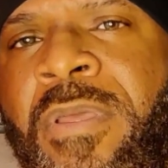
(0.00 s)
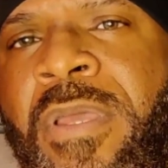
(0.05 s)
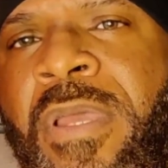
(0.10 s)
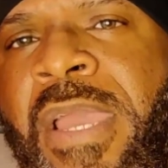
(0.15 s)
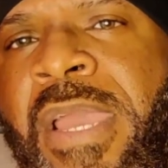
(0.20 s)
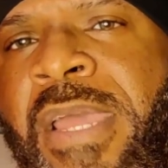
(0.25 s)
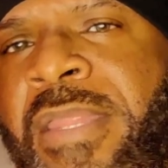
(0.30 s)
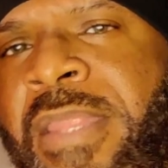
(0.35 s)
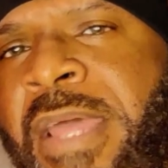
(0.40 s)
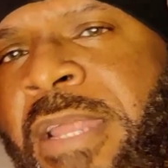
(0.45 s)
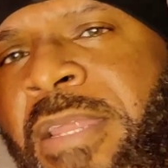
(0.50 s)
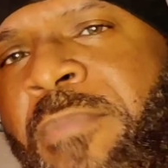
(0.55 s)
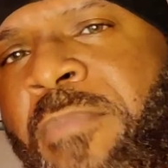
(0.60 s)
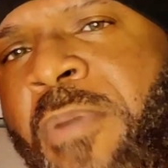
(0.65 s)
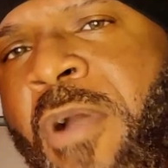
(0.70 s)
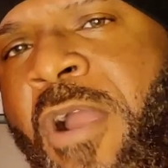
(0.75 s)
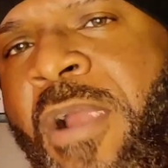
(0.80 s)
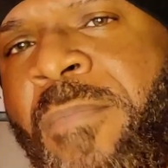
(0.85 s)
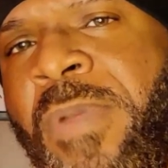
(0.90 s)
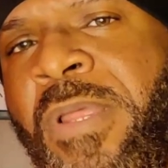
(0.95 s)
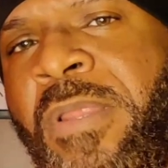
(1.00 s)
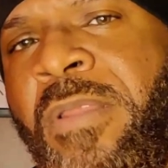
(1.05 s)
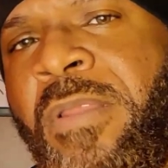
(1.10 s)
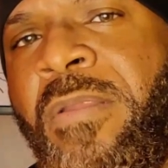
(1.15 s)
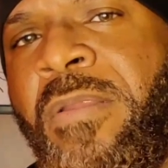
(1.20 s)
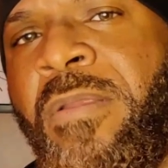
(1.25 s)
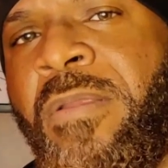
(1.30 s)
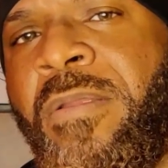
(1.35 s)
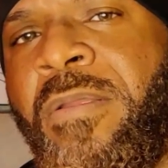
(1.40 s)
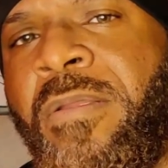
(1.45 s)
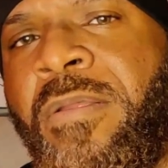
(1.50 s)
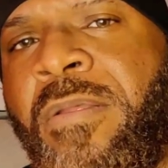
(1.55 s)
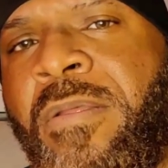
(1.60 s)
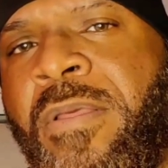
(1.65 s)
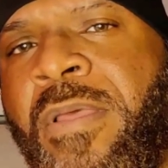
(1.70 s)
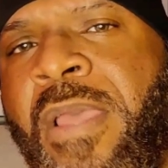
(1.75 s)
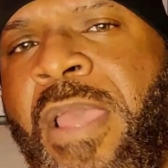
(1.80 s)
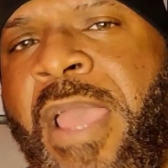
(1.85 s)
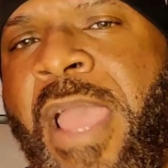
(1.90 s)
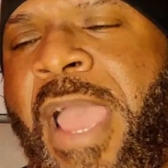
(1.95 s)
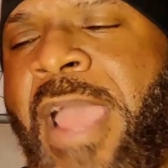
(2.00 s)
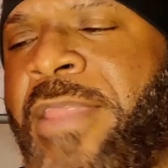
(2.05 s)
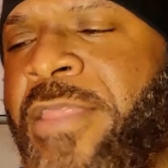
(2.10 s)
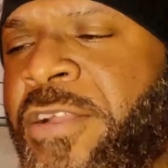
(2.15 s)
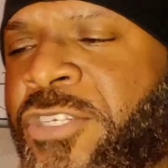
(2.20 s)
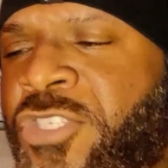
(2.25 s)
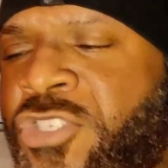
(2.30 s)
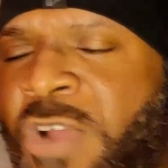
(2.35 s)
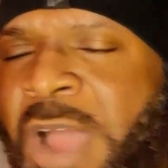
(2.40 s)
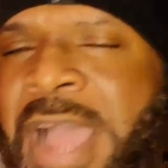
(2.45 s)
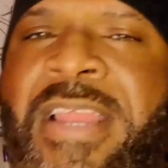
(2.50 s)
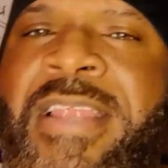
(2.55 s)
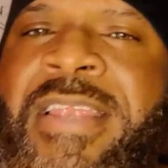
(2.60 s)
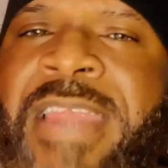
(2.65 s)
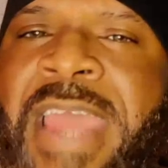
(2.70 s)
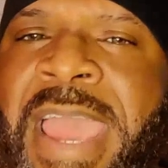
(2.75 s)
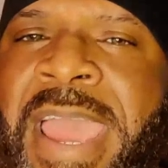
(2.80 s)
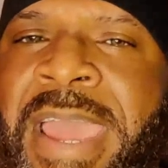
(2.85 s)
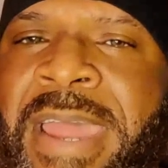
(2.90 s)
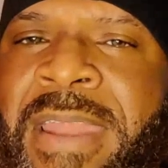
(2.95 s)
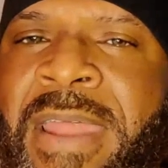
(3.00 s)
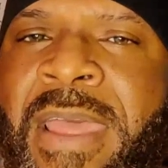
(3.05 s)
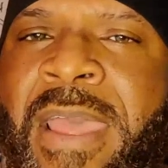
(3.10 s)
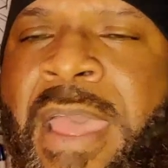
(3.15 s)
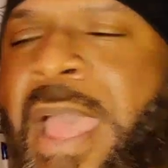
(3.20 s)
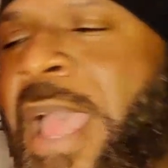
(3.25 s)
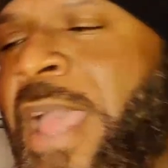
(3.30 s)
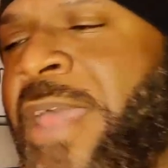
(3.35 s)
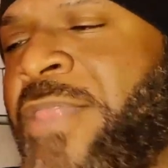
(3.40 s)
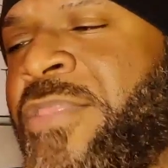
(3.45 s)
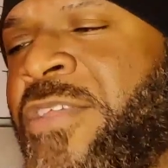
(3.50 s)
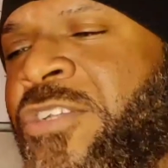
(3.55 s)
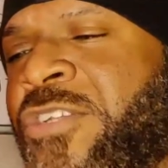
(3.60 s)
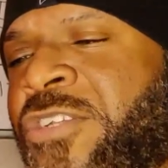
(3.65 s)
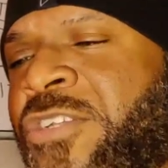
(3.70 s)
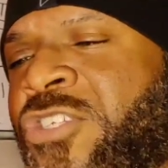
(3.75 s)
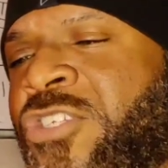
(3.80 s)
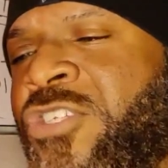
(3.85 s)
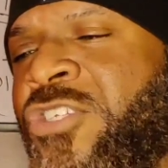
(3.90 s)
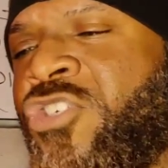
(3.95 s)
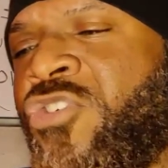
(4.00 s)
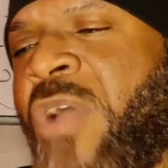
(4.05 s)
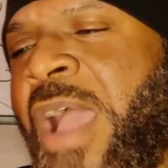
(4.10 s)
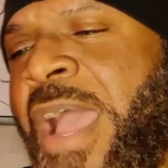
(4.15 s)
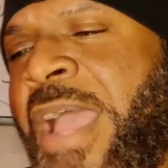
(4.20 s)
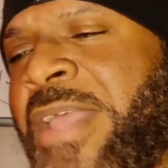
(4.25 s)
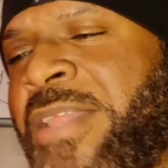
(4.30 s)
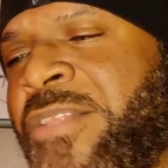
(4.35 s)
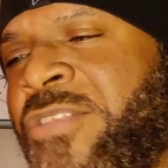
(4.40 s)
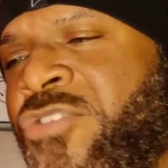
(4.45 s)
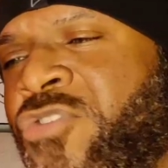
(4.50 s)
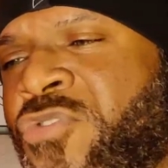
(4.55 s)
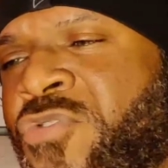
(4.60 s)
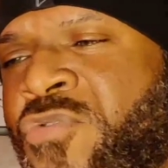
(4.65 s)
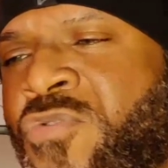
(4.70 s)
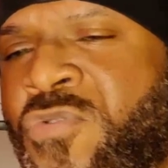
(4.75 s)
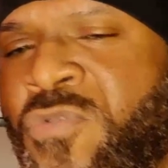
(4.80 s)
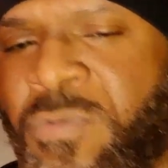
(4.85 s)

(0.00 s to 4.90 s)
in that department. And they're trying to date, and they're trying to